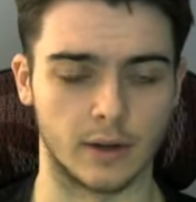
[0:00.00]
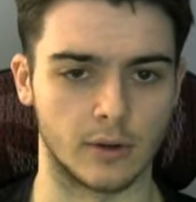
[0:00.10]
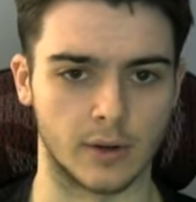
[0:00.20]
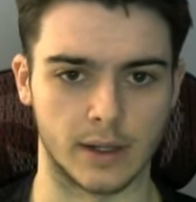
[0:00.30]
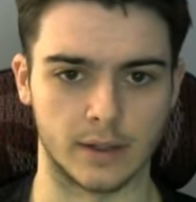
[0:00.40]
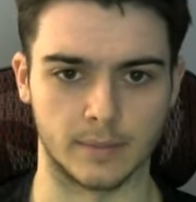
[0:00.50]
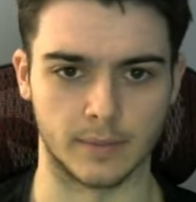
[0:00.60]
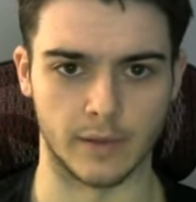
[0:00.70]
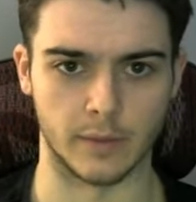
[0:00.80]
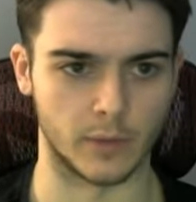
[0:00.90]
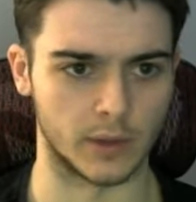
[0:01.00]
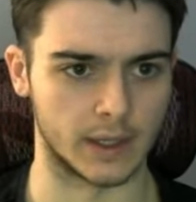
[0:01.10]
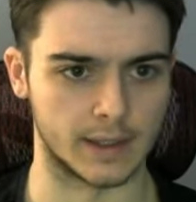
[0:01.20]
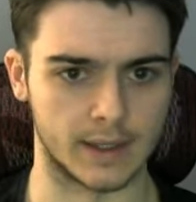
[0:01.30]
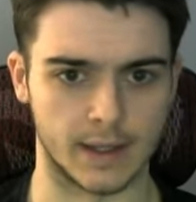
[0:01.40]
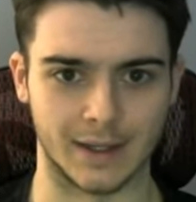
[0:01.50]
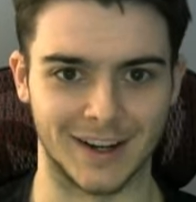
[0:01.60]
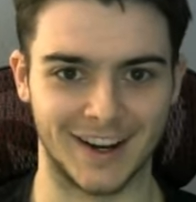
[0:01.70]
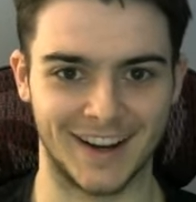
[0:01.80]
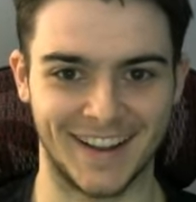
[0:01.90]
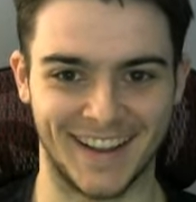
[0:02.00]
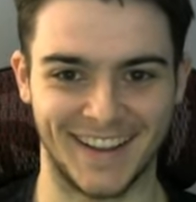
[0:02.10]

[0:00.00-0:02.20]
Oh, nice. Give them a really nice hand here.